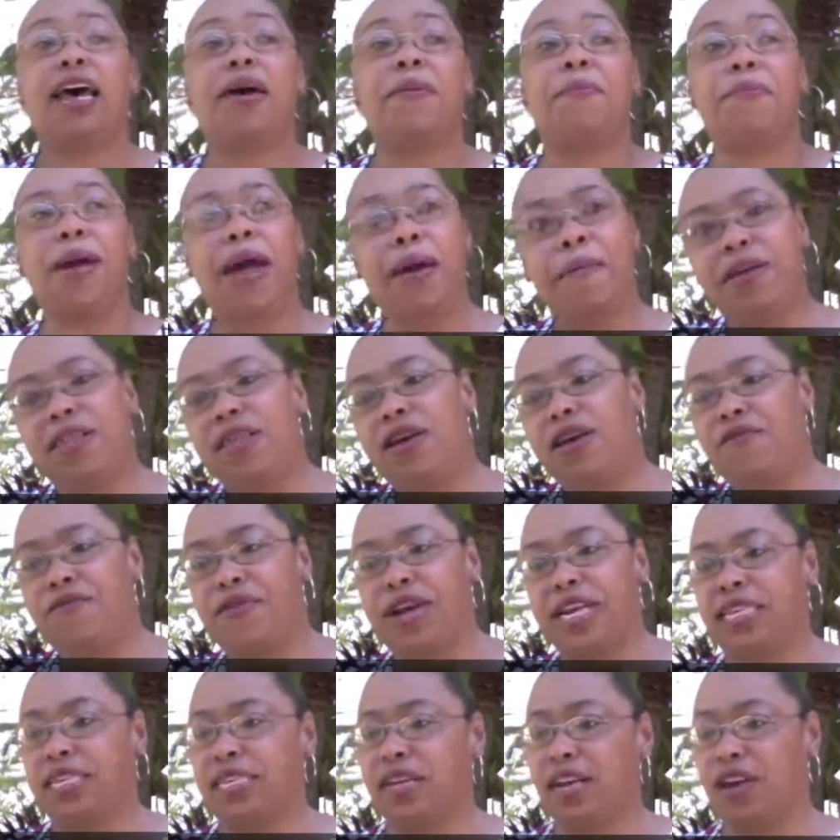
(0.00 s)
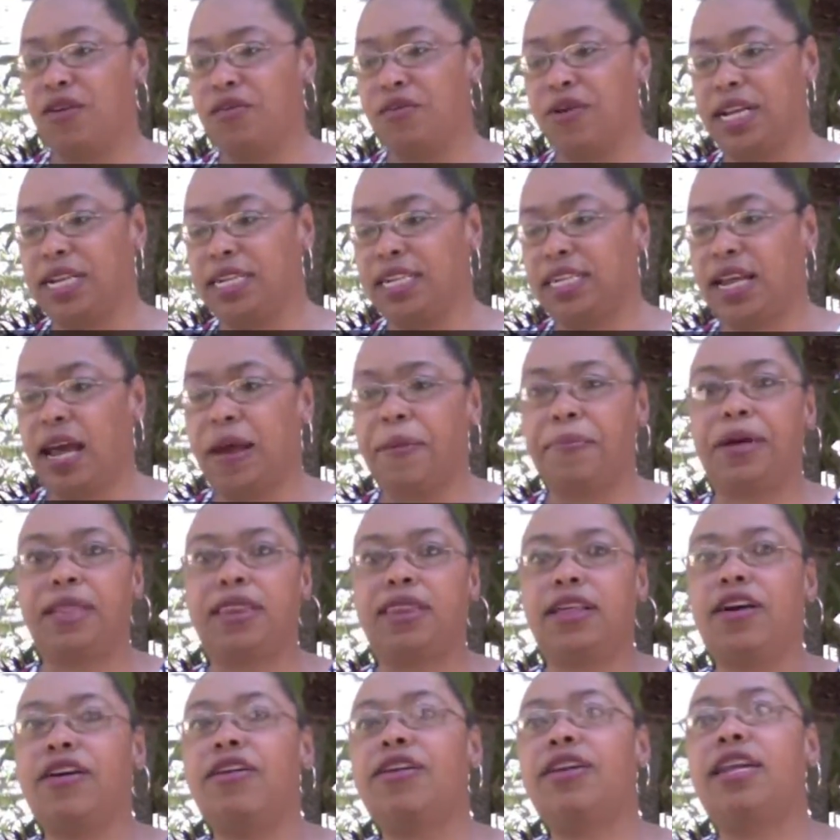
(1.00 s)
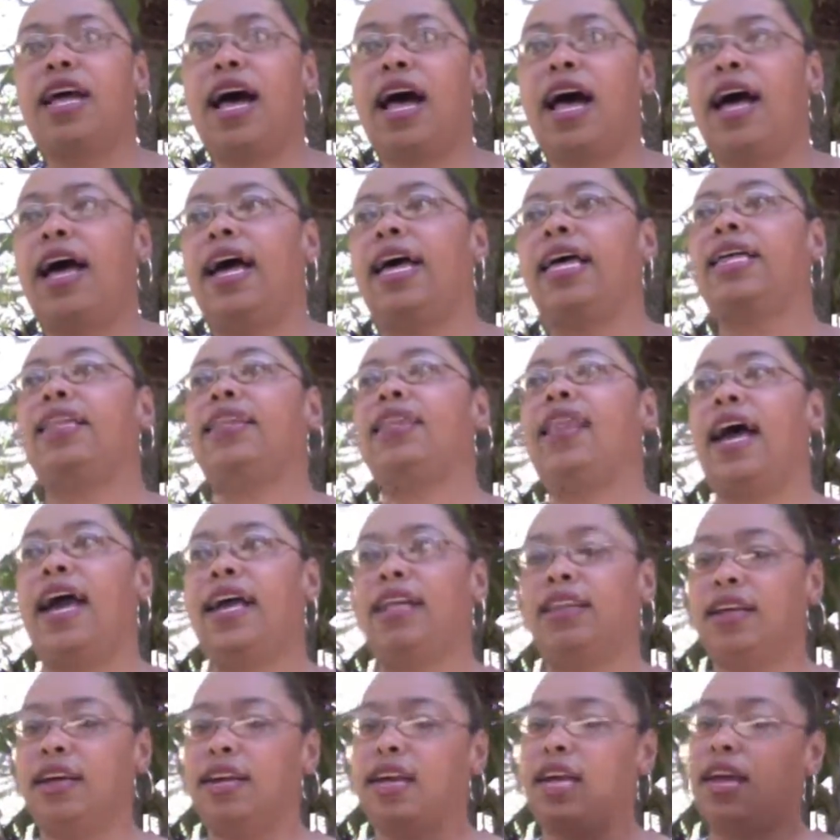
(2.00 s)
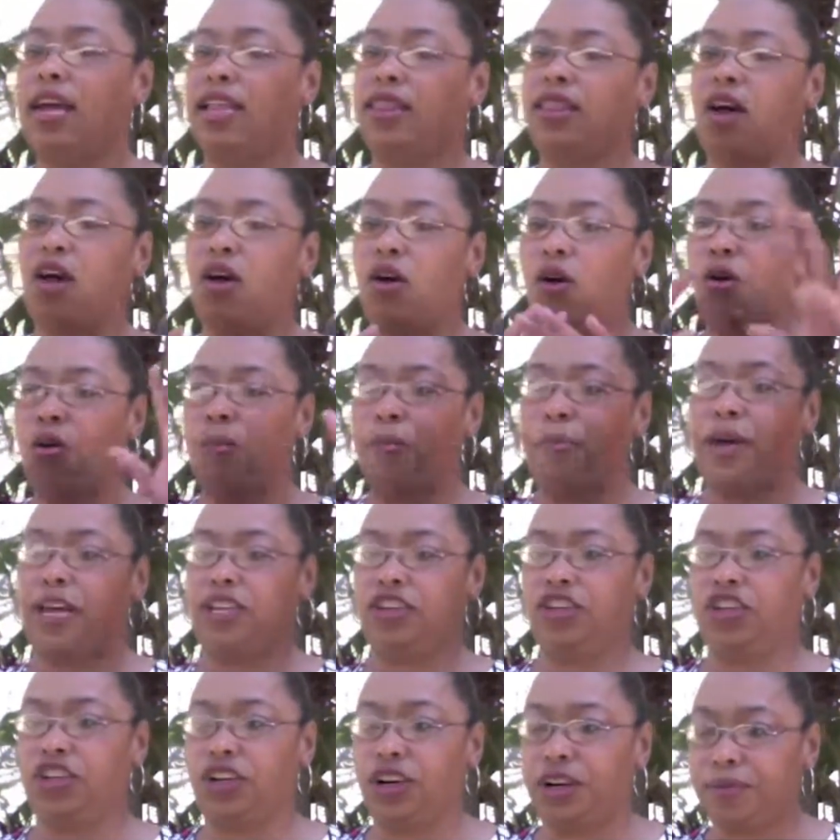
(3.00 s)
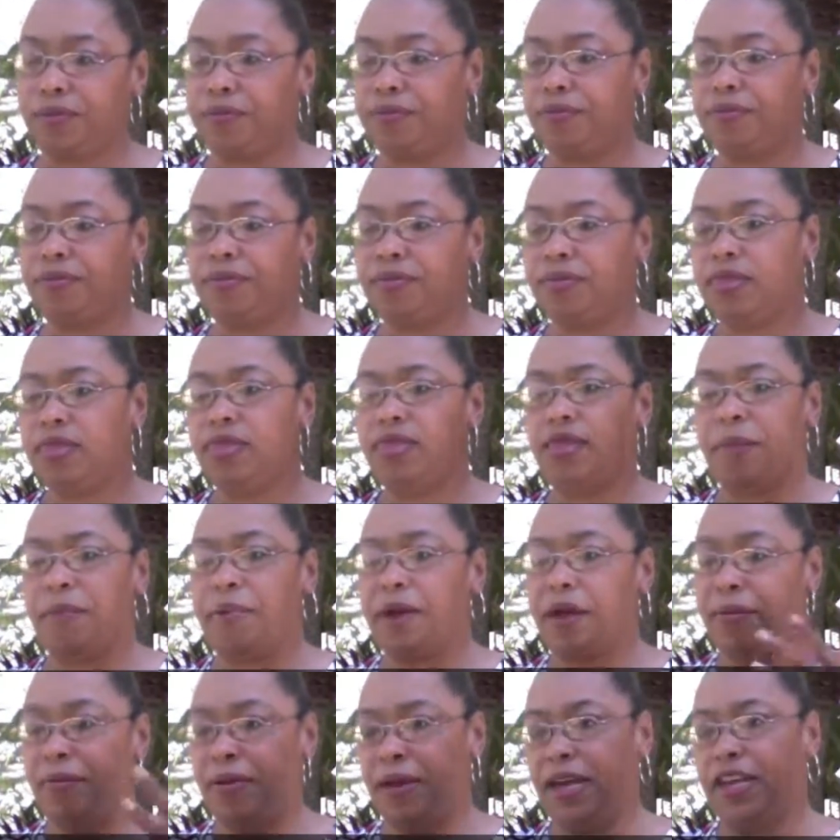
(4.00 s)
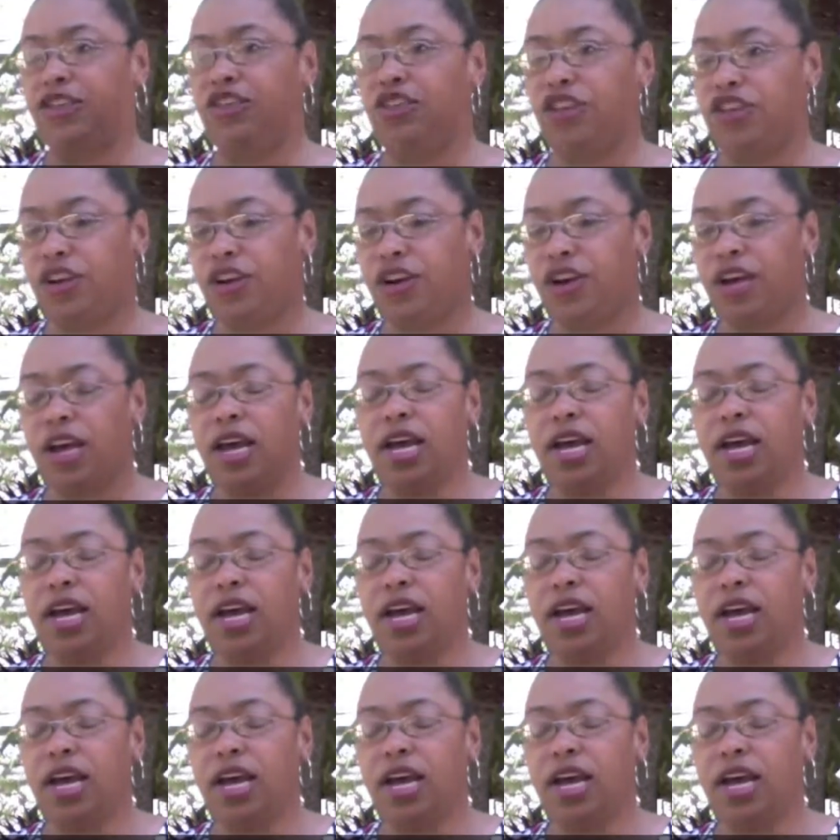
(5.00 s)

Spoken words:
Maybe they're investing in real estate, but they're not like looking at the whole picture, the big picture.